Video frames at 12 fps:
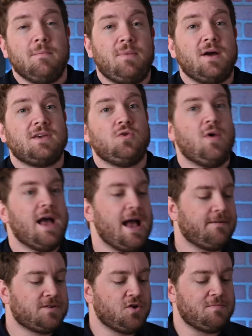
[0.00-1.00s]
But you
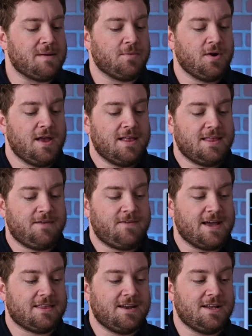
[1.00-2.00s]
have to remember the
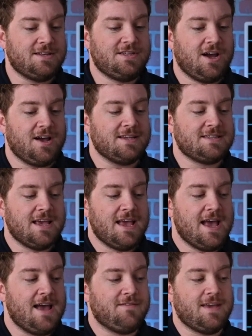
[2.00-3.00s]
fact that it does
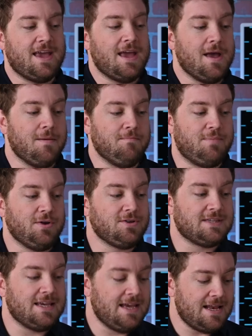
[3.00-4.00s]
have a
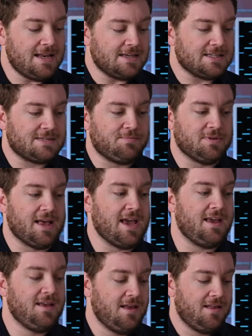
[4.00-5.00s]
built-in
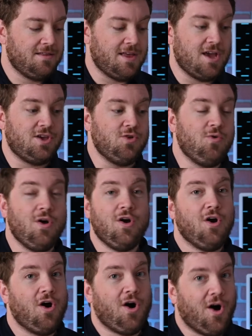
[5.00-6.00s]
display that you
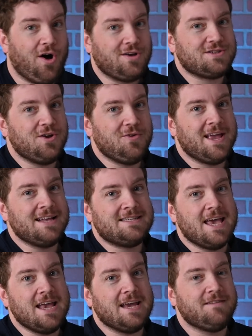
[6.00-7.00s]
also can
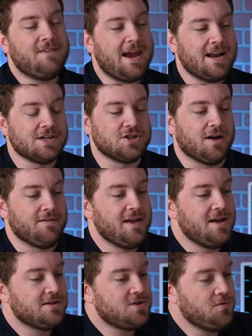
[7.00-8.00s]
take advantage of.
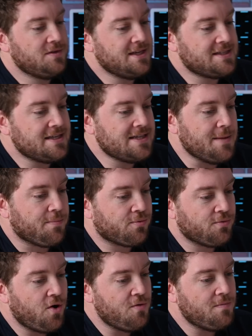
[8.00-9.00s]
So this is a
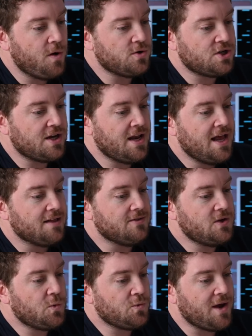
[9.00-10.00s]
ProMotion
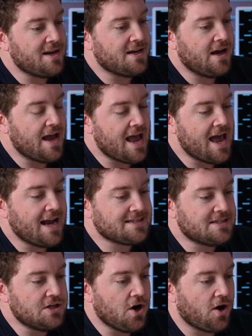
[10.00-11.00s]
Liquid Retina
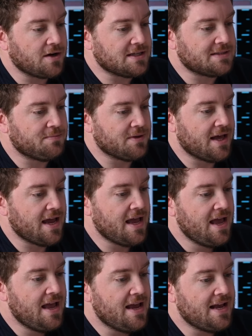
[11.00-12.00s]
XDR display.
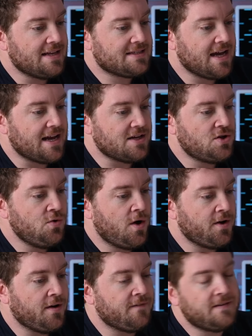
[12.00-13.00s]
It's got a
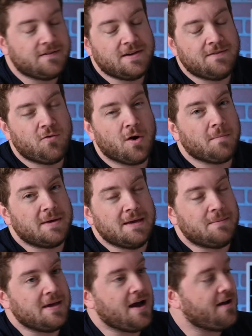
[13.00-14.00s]
254
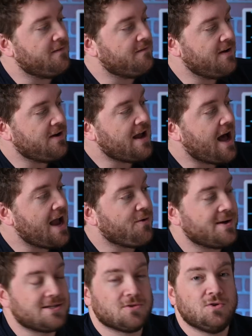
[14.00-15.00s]
ppi, very high
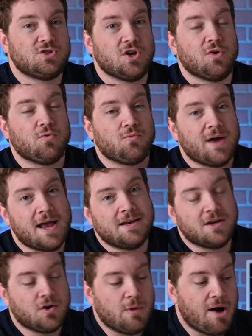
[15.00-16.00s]
resolution
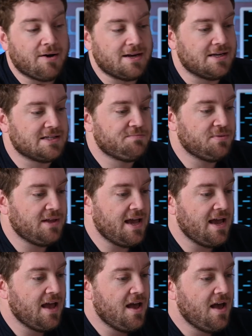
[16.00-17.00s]
retina quality
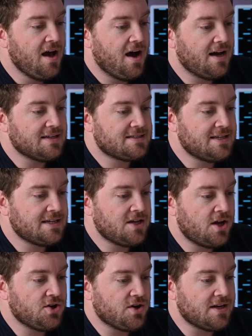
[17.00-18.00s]
display, uh,
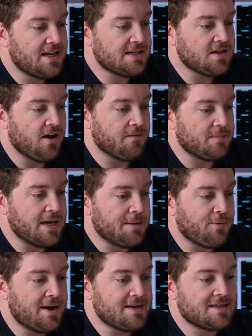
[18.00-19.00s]
600 nits of peak
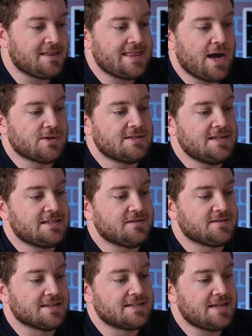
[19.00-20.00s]
brightness, 1000 nits of
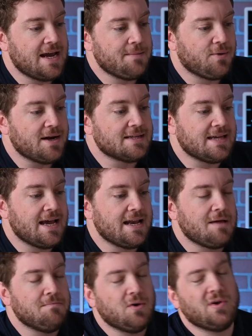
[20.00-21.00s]
sustained brightness, and
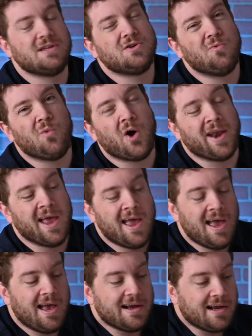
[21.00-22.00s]
a million to one
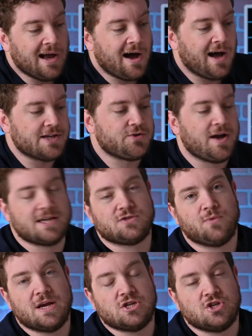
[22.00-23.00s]
contrast
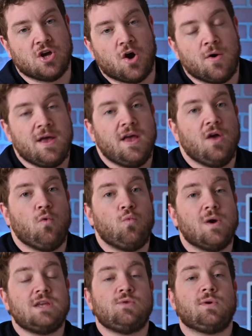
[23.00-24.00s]
ratio.
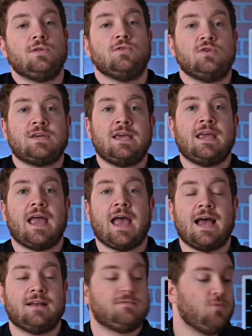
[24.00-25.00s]
When you were looking
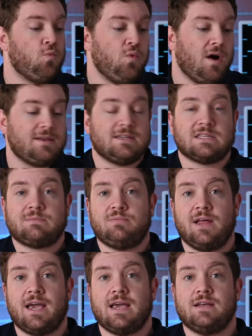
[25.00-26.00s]
at what
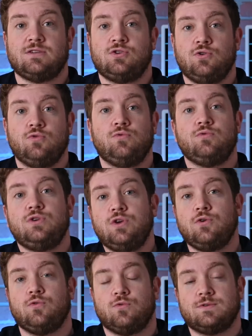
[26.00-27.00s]
display to
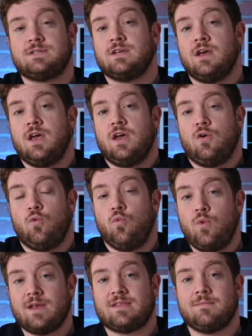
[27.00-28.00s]
use
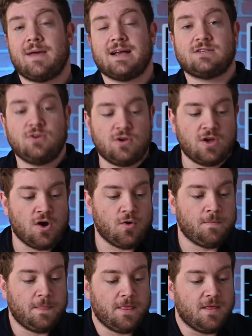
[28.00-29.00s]
with the Mac
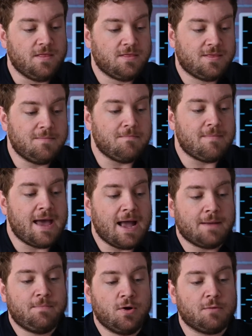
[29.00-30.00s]
Studio, the
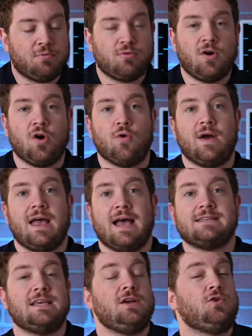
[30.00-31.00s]
MacBook Pro
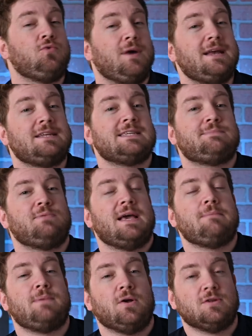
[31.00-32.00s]
has a great
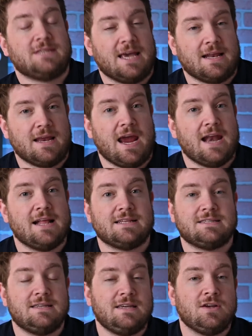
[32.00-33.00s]
display built in and
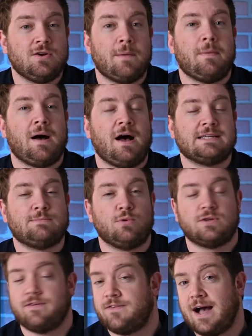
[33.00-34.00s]
it's near
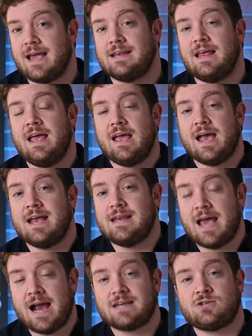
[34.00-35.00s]
impossible to find an
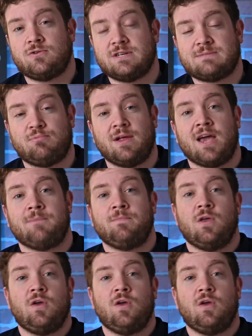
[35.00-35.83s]
external display